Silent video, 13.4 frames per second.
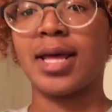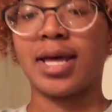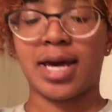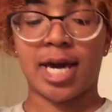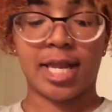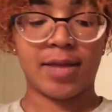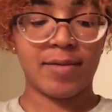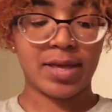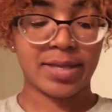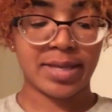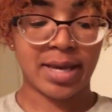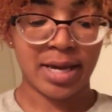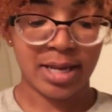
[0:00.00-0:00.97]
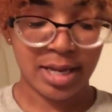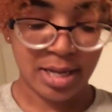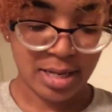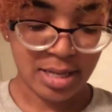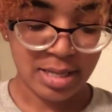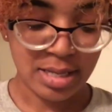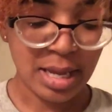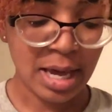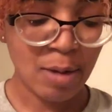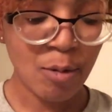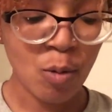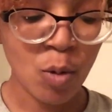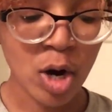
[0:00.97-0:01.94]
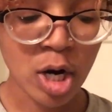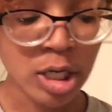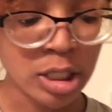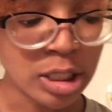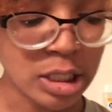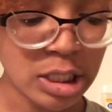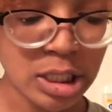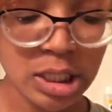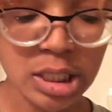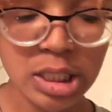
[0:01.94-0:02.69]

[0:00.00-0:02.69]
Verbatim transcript: Kind of excited to see how it works